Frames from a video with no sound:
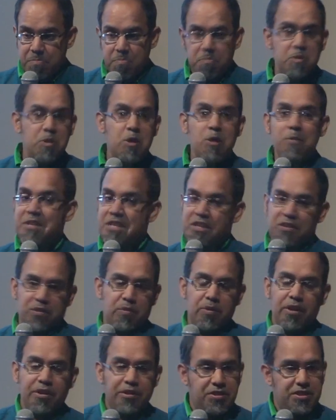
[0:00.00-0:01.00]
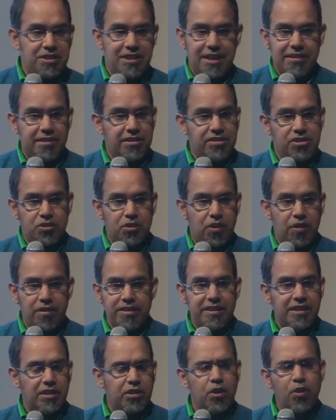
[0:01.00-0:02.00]
Nobody could understand this chart.
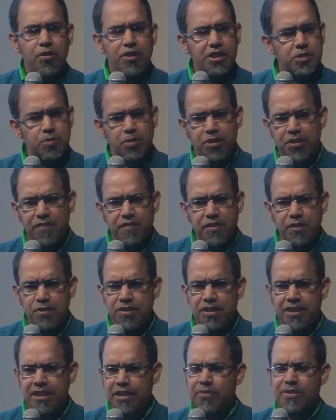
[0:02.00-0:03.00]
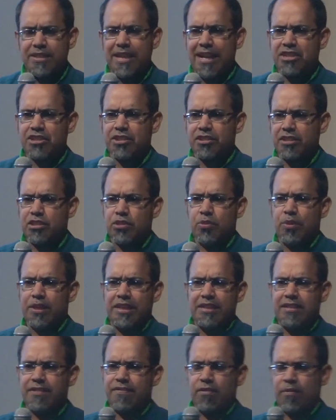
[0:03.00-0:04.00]
The encodings were confusing. It was actually doing
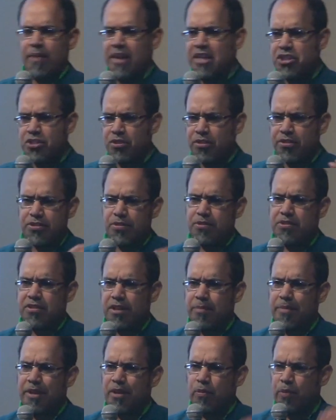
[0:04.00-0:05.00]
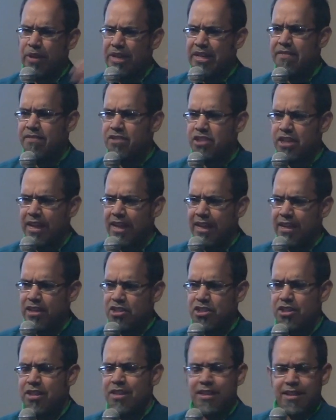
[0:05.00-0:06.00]
a differential, so it was talking about a rate of
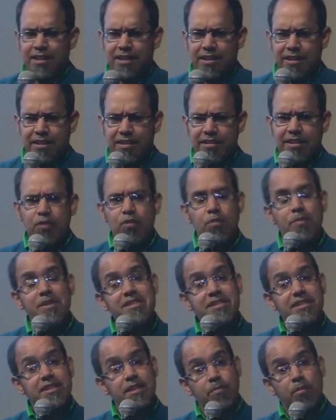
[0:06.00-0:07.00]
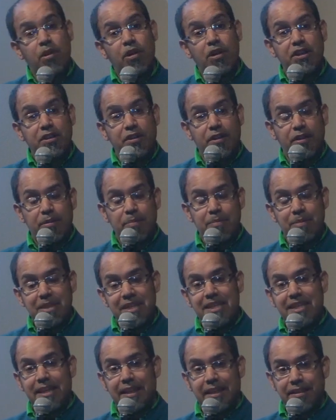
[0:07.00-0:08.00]
change. They were missing the mark on
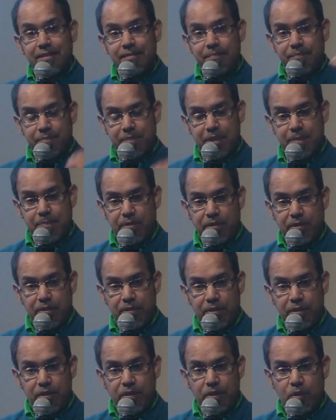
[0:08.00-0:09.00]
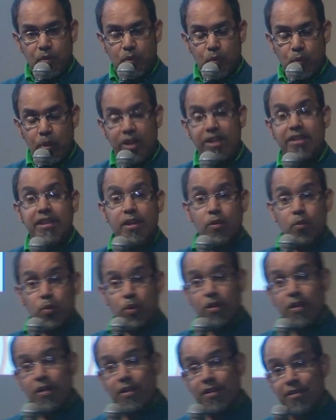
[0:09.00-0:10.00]
meeting people where they
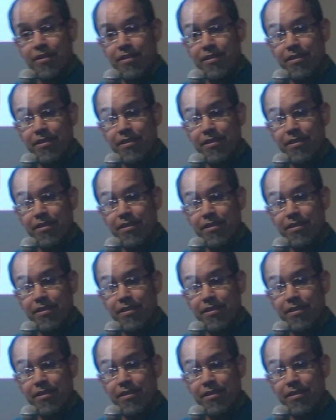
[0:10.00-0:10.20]
were.